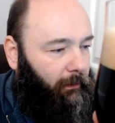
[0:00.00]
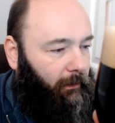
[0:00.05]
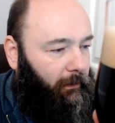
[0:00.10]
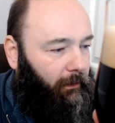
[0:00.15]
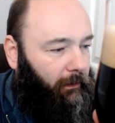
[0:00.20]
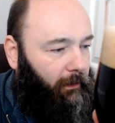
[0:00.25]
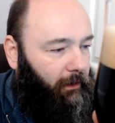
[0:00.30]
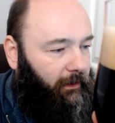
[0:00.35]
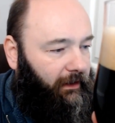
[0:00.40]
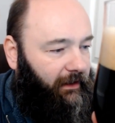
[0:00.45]

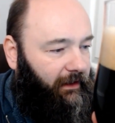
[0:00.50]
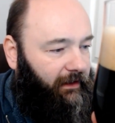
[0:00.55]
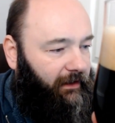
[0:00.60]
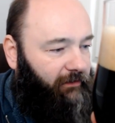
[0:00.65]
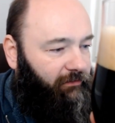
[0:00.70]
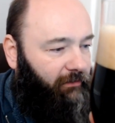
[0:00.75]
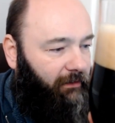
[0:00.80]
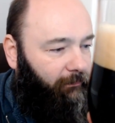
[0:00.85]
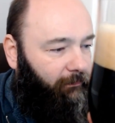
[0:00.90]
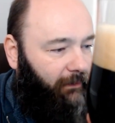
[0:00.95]

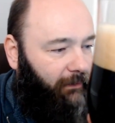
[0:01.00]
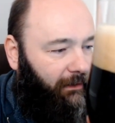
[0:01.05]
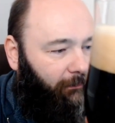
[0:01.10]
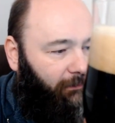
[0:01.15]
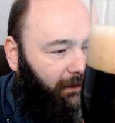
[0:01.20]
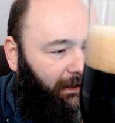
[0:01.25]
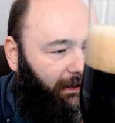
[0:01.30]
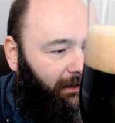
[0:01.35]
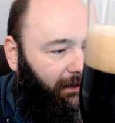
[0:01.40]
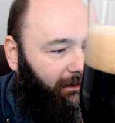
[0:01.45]
Yerkes. Let me get
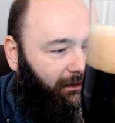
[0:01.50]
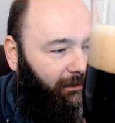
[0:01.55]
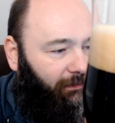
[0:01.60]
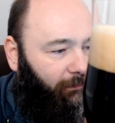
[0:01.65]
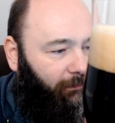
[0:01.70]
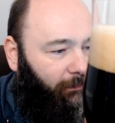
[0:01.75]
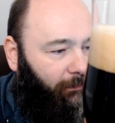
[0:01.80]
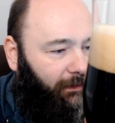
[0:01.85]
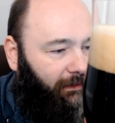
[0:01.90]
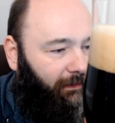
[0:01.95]
my hand out of
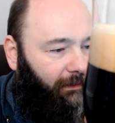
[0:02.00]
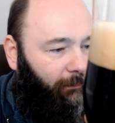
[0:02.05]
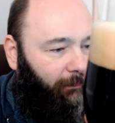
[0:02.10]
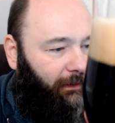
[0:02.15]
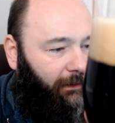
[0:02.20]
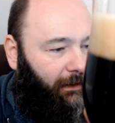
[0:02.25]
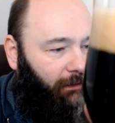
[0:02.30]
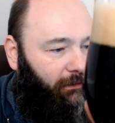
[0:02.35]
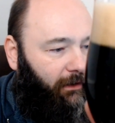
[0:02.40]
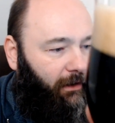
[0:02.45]
the way. There we
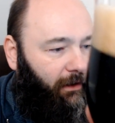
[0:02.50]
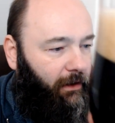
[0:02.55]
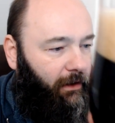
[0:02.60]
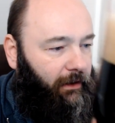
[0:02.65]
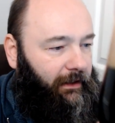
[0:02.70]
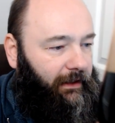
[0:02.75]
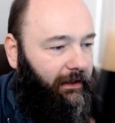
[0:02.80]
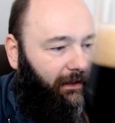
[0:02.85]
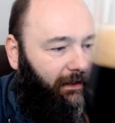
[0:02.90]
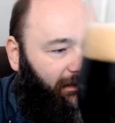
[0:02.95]
go.
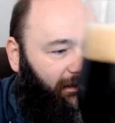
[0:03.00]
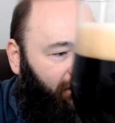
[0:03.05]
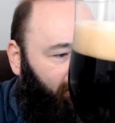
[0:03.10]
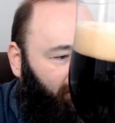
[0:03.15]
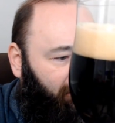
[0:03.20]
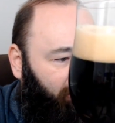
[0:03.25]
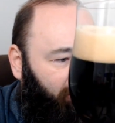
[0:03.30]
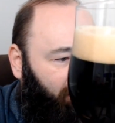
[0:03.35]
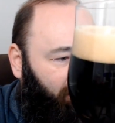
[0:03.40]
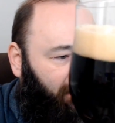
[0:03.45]
Yerkes.
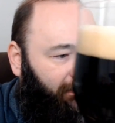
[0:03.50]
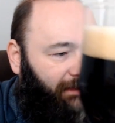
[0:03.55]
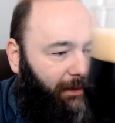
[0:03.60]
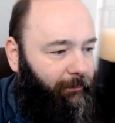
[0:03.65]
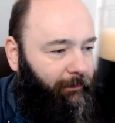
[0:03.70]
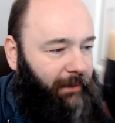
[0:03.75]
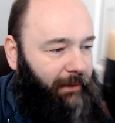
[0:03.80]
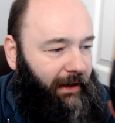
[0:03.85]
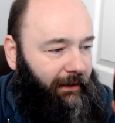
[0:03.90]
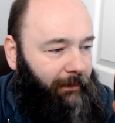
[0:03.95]
Let's bring
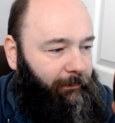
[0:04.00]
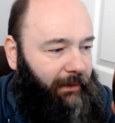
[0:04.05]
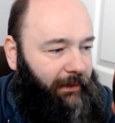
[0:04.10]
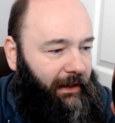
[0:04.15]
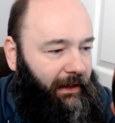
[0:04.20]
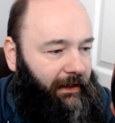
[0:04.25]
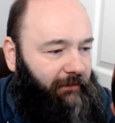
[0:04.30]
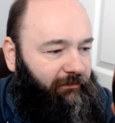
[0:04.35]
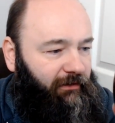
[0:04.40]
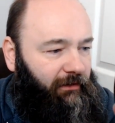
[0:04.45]
that back a
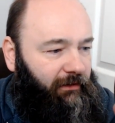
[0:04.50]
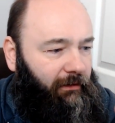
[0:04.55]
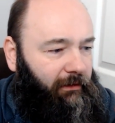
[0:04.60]
bit.